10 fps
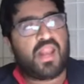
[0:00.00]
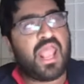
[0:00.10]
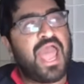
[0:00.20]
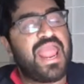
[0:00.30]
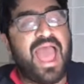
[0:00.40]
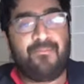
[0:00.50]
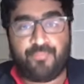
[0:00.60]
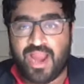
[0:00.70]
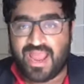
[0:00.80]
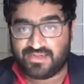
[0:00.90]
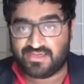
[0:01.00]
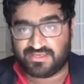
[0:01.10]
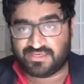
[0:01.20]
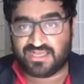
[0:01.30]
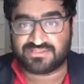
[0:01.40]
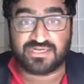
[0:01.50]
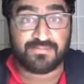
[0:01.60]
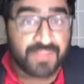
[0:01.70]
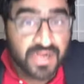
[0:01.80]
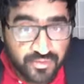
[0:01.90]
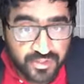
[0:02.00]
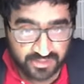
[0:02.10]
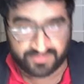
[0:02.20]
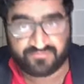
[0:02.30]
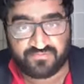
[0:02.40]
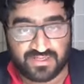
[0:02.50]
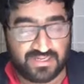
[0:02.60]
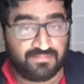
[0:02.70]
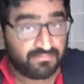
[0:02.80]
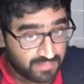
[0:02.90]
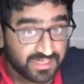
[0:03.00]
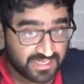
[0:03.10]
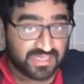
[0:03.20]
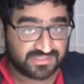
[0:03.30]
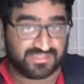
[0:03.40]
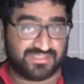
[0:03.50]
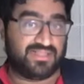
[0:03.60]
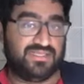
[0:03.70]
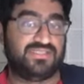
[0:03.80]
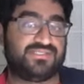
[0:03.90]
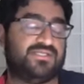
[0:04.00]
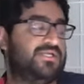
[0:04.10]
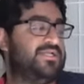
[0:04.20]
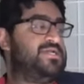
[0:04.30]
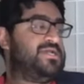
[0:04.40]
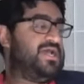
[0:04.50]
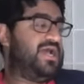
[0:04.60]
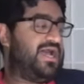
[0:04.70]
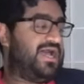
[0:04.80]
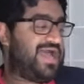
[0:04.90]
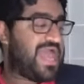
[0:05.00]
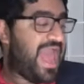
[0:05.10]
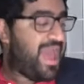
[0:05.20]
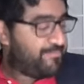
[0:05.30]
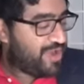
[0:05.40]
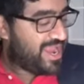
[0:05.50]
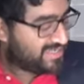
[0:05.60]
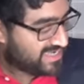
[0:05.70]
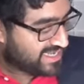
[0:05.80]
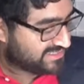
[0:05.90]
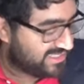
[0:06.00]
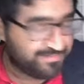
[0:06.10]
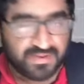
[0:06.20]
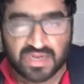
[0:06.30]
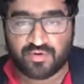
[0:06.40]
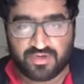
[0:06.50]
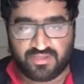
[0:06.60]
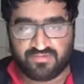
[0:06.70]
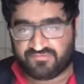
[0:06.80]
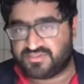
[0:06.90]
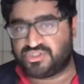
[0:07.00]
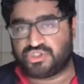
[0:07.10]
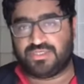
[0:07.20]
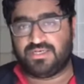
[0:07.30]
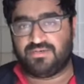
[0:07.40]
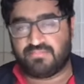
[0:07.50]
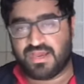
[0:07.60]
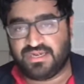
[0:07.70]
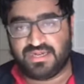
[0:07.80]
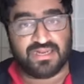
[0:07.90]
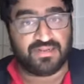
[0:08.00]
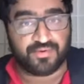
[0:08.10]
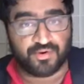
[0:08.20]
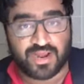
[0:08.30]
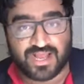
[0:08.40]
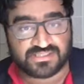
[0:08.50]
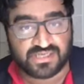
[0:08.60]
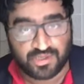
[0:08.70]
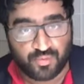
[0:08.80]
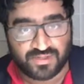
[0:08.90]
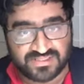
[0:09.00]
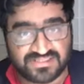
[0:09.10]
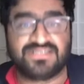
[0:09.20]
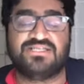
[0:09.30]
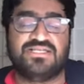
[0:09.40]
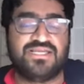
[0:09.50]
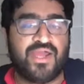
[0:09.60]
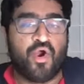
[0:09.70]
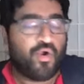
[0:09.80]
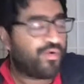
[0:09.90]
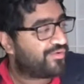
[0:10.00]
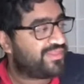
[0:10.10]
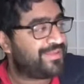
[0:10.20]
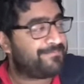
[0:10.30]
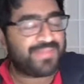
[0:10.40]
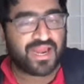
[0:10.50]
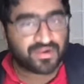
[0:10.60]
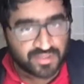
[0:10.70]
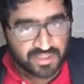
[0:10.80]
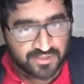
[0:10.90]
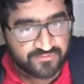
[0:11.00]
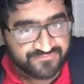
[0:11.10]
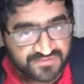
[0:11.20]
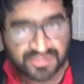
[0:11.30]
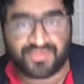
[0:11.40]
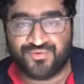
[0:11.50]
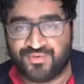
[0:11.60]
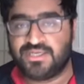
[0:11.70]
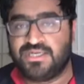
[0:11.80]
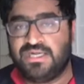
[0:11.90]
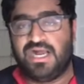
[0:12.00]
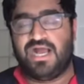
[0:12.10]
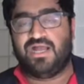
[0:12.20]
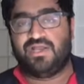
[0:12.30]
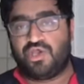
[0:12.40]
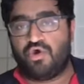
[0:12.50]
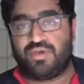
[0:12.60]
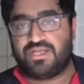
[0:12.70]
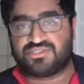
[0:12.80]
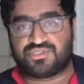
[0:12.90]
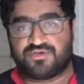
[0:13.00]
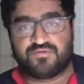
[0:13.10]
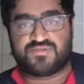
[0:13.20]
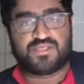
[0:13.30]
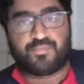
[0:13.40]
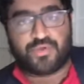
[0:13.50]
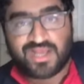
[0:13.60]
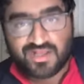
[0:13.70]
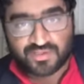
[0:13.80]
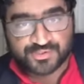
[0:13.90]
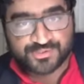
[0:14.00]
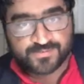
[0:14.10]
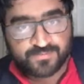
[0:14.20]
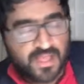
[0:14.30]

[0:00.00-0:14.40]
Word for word: I apprehend it as an imperative, in many cases at least. Uh, I apprehend it as the imperative to treat my neighbor as equal in dignity, or the imperative to uh, go and serve someone else.